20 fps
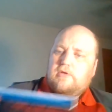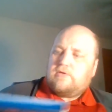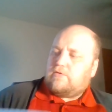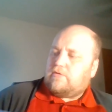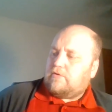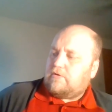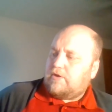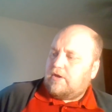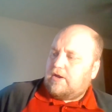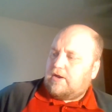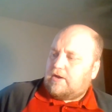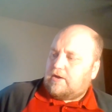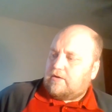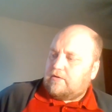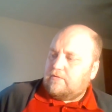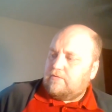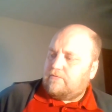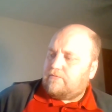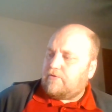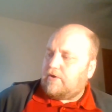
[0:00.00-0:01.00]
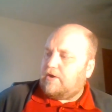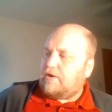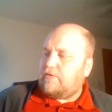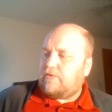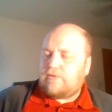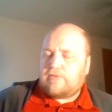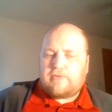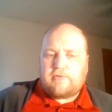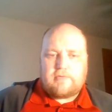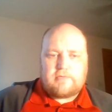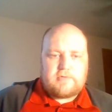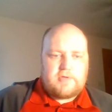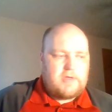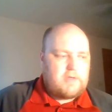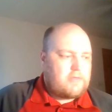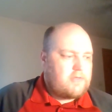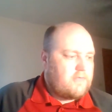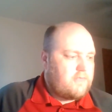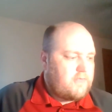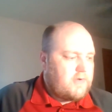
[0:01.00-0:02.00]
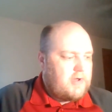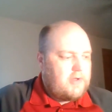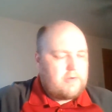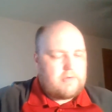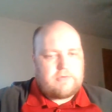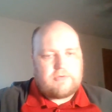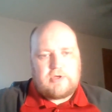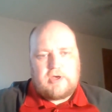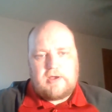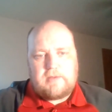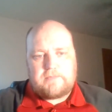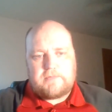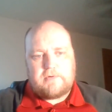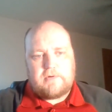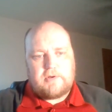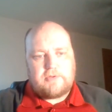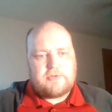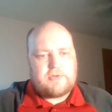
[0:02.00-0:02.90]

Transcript: So yeah, Friday the 13th, the final chapter.